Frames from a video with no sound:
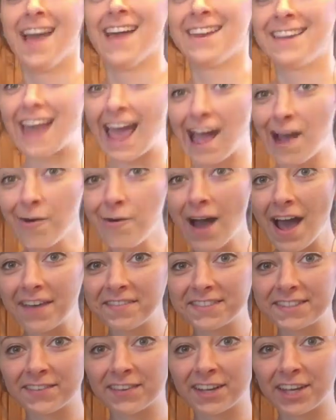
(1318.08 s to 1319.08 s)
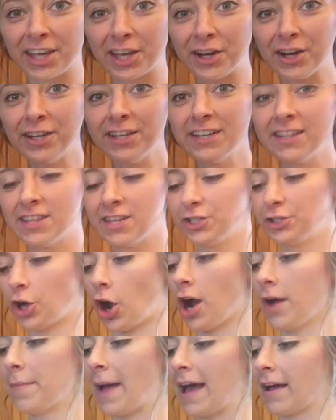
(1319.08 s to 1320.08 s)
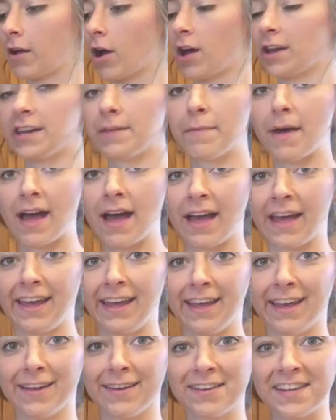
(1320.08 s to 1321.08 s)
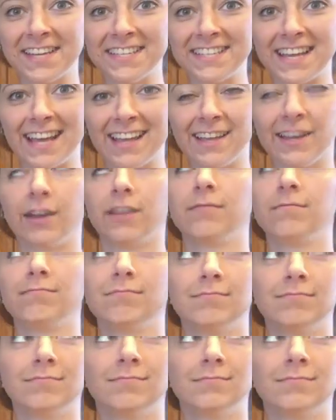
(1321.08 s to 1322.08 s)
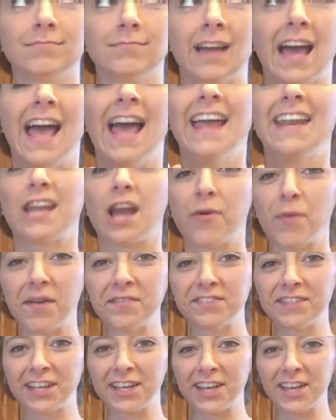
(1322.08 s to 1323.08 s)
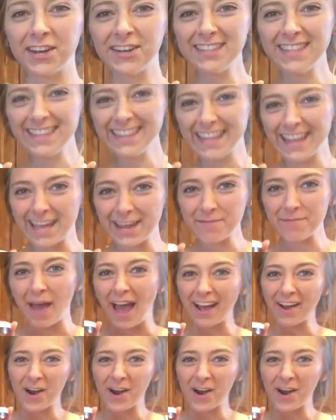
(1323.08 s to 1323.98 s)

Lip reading: now I've secured the jar back onto my container. Now I've secured the lid back